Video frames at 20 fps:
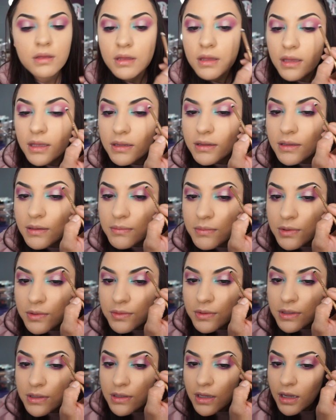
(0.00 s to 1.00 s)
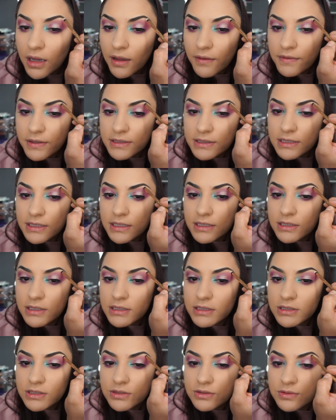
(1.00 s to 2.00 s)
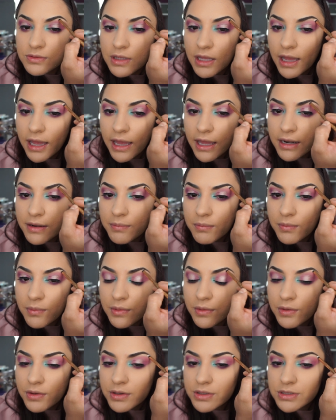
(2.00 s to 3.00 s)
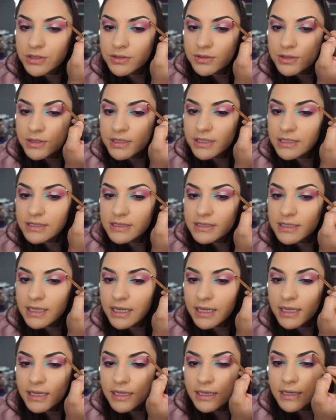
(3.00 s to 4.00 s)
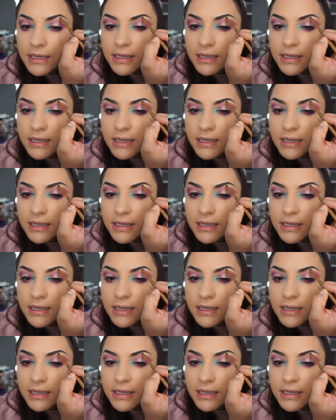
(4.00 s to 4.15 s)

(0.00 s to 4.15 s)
And I'm going obviously to add more to this side.